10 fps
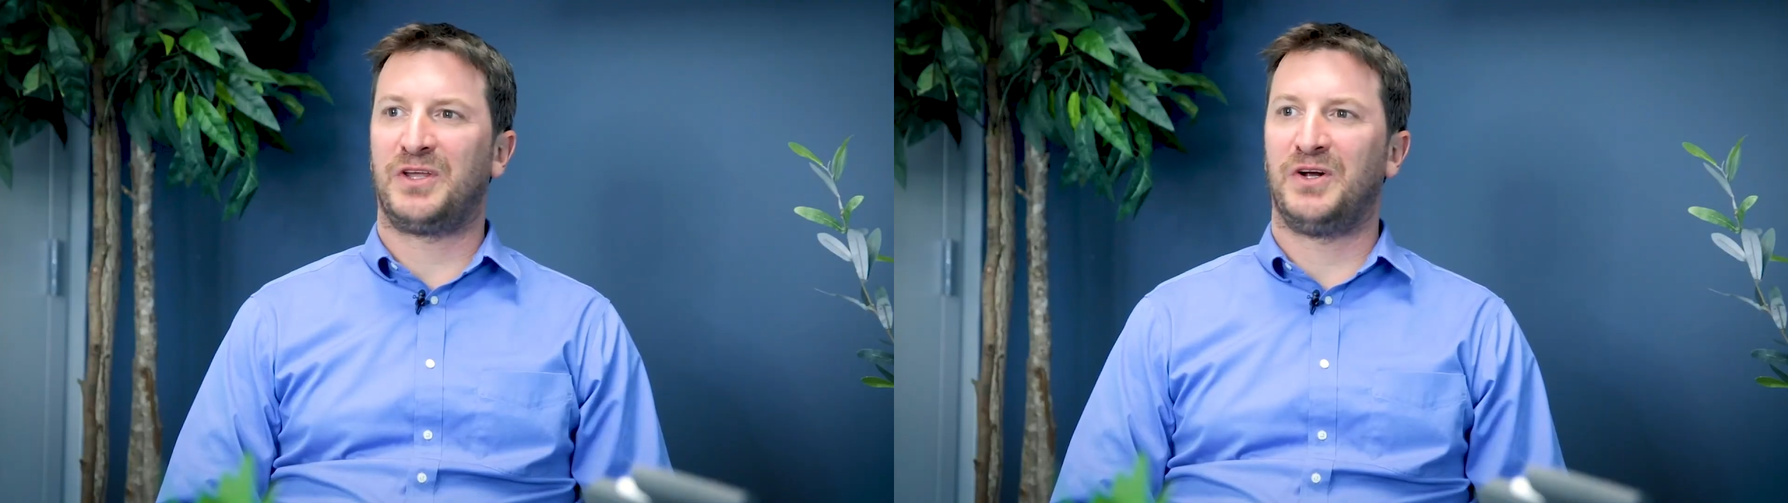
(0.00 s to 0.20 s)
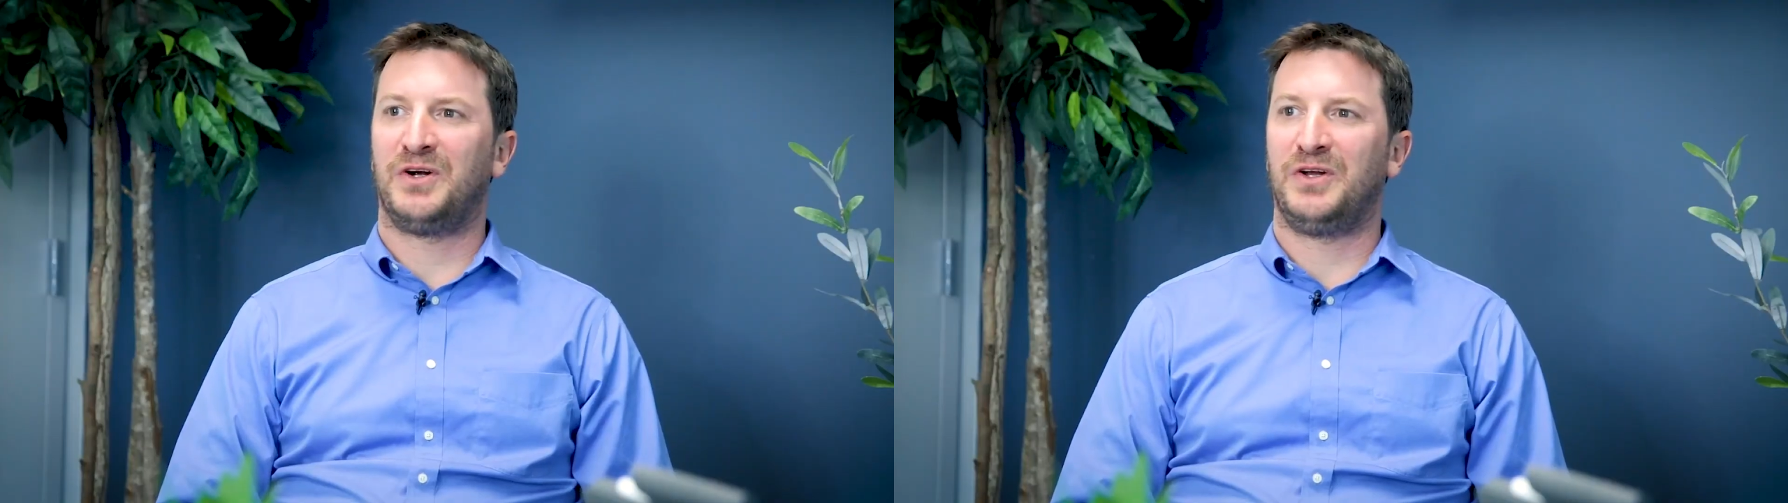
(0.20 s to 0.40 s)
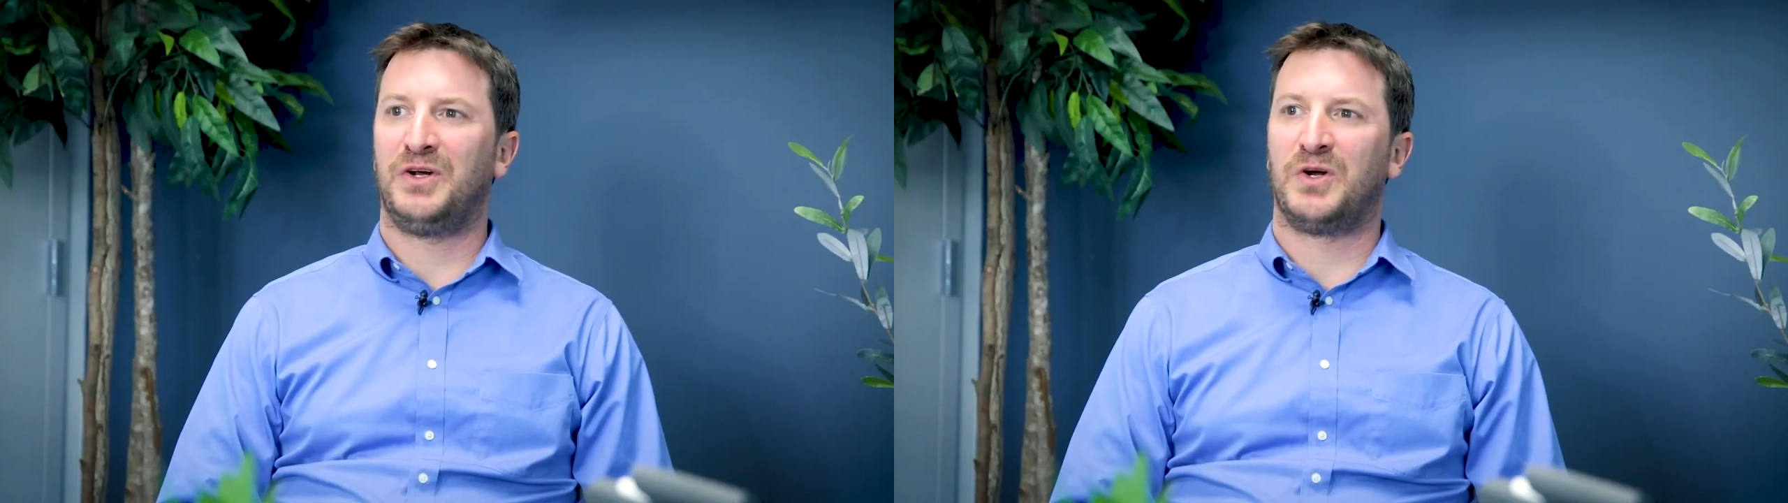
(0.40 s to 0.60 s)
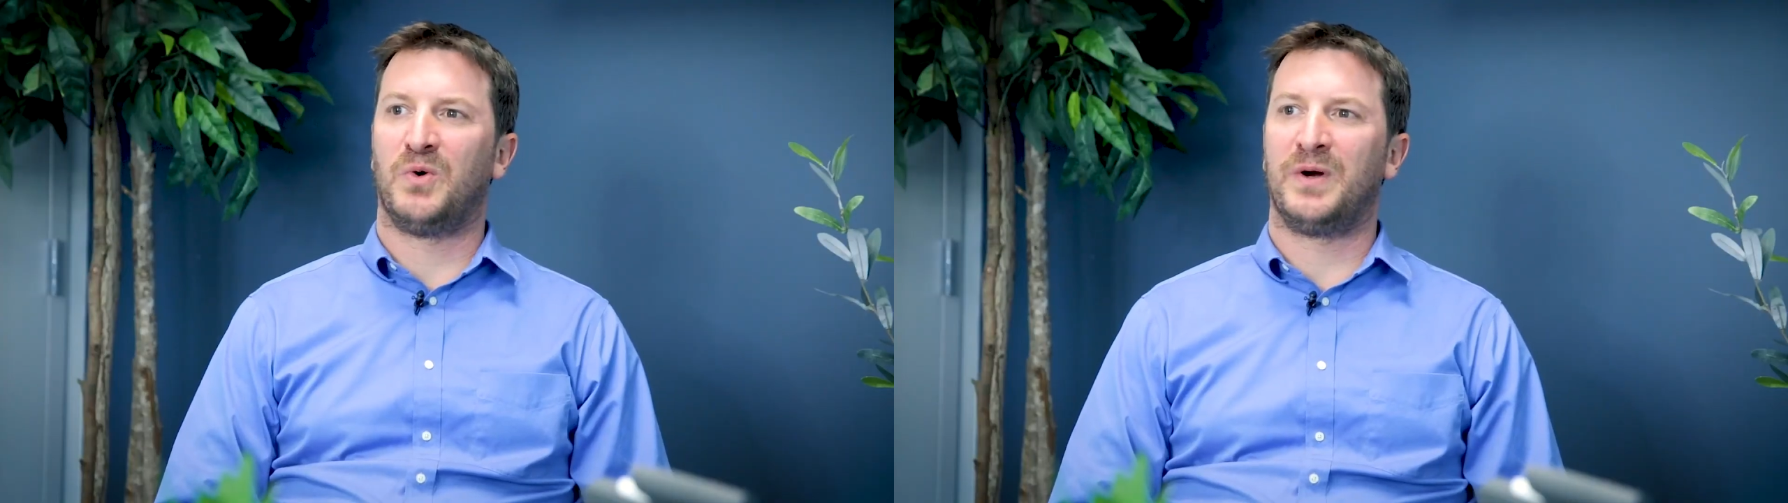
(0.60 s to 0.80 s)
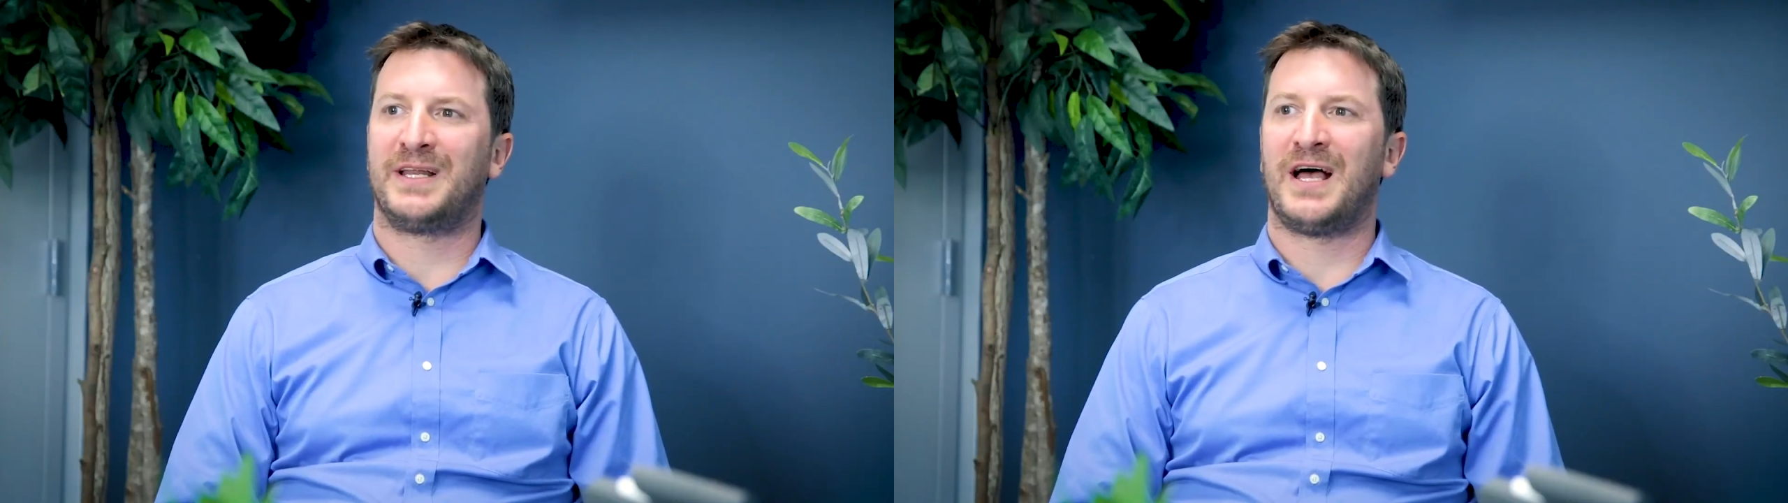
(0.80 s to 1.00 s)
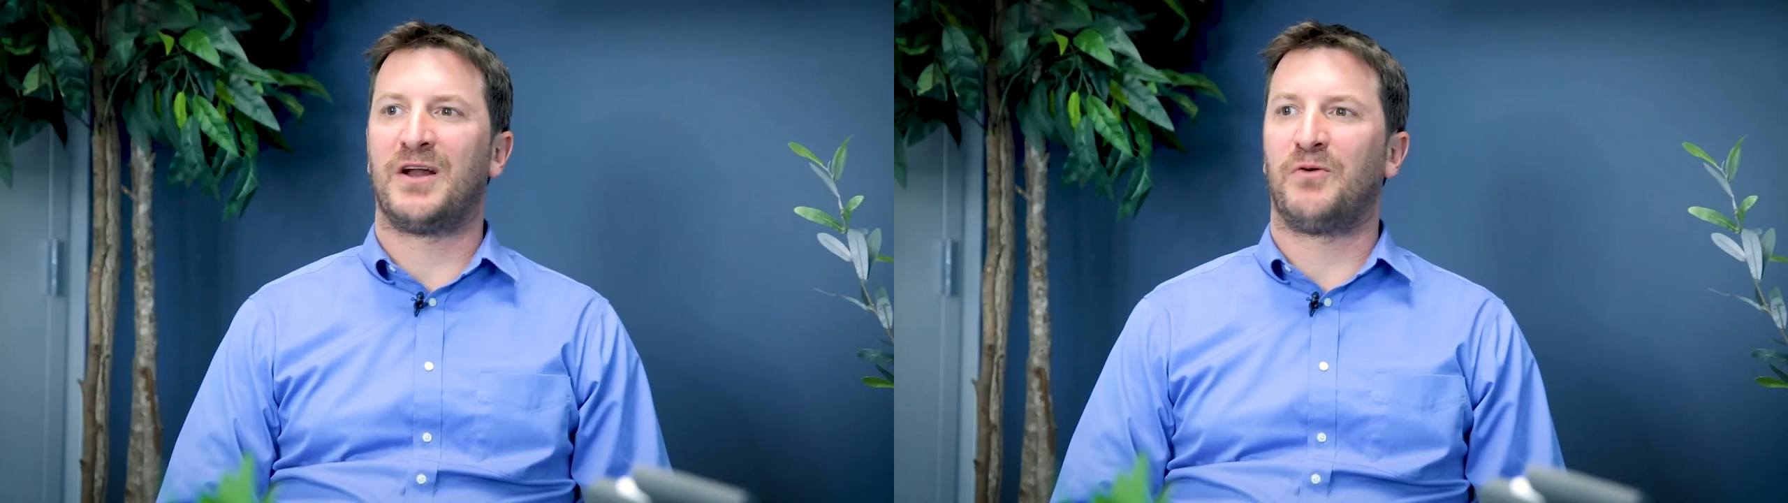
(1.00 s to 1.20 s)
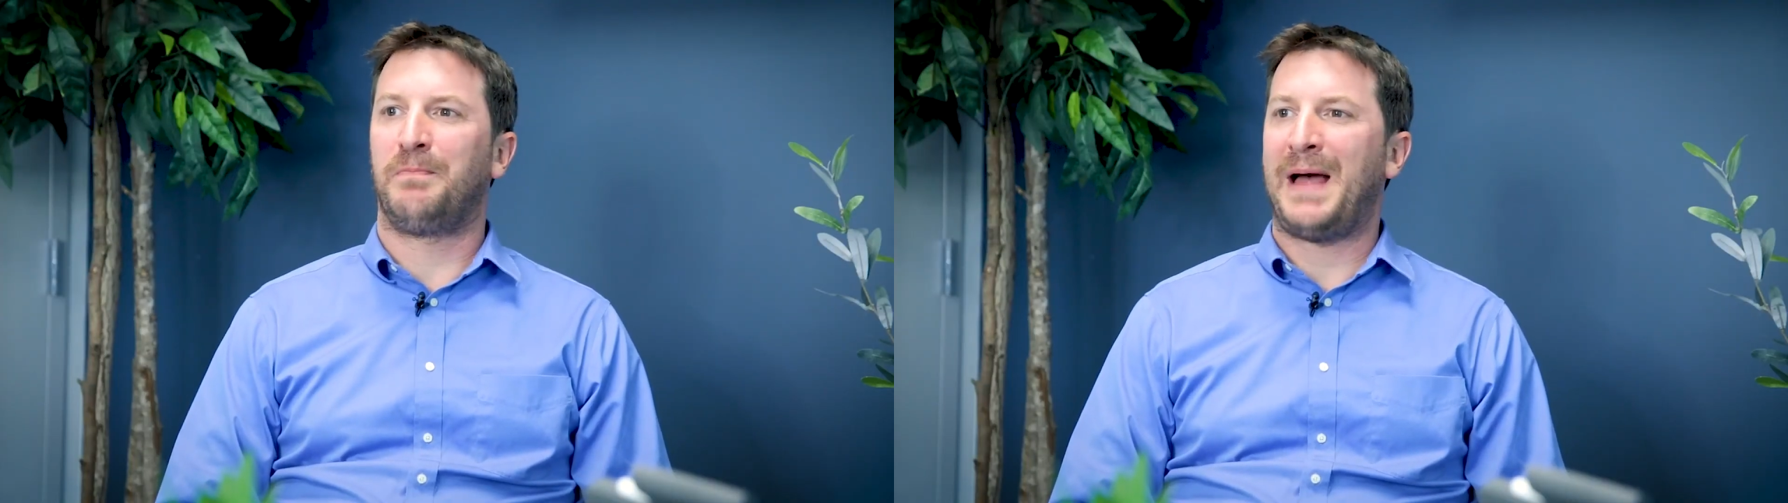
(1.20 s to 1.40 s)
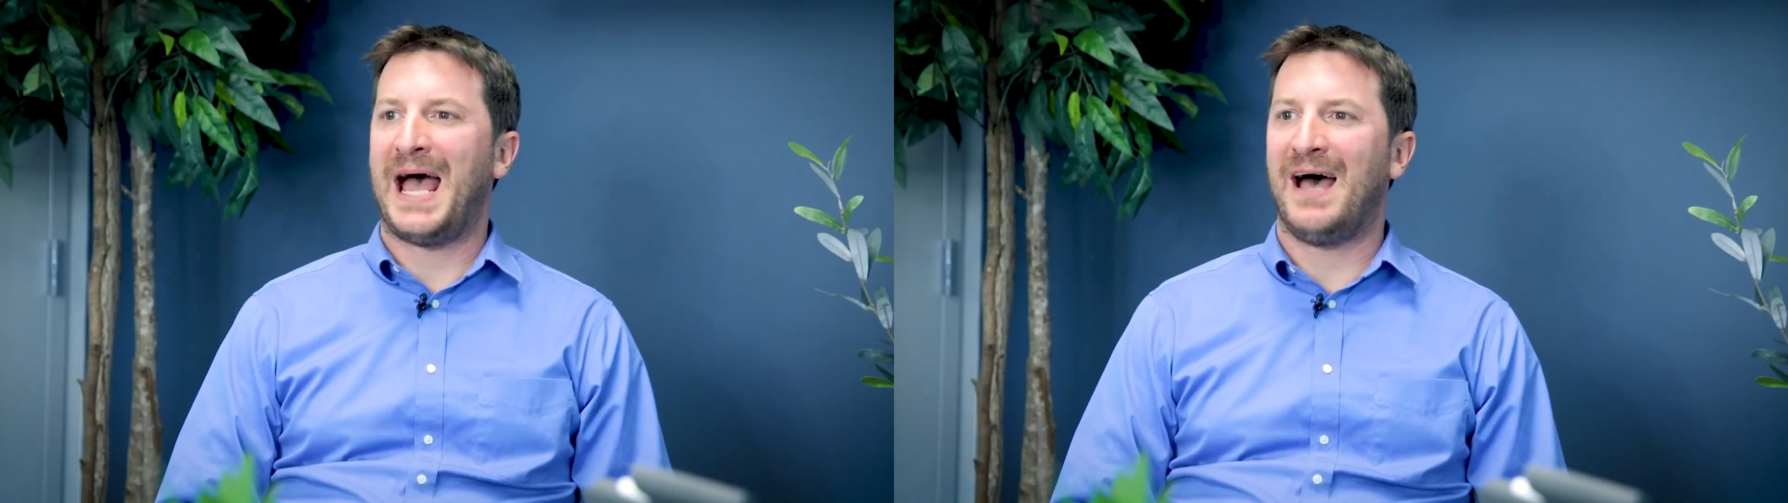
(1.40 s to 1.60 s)
you're going down a
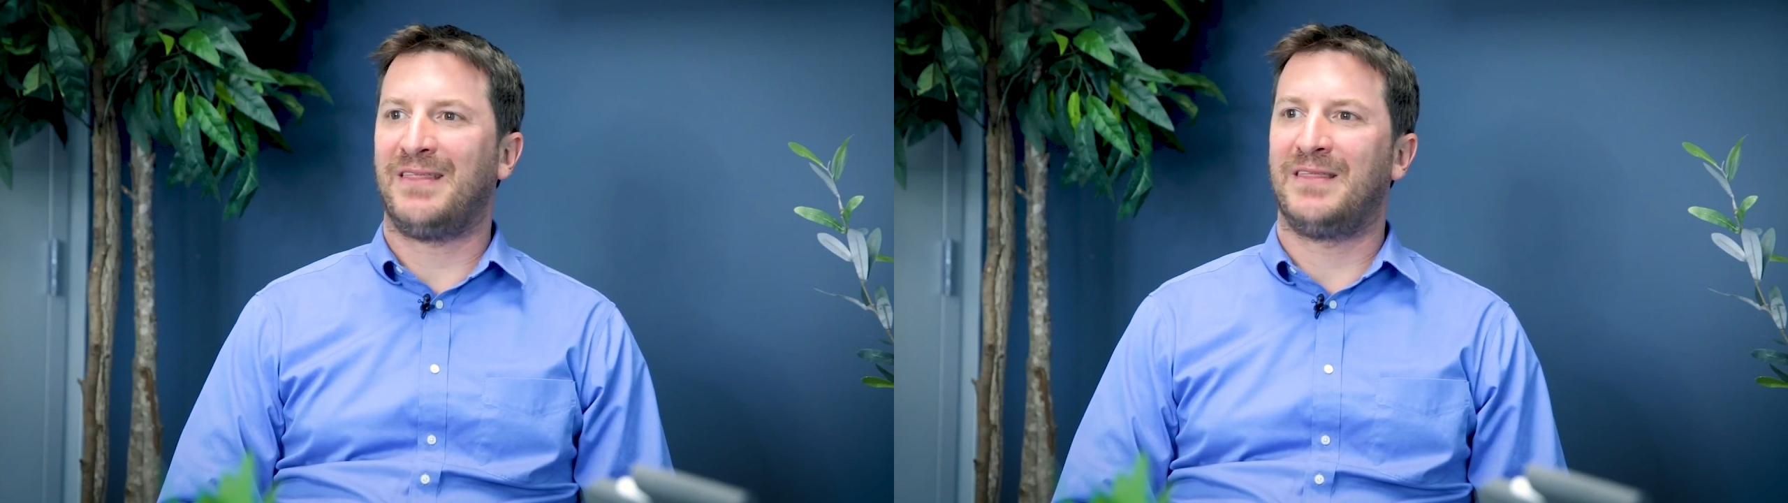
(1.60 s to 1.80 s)
path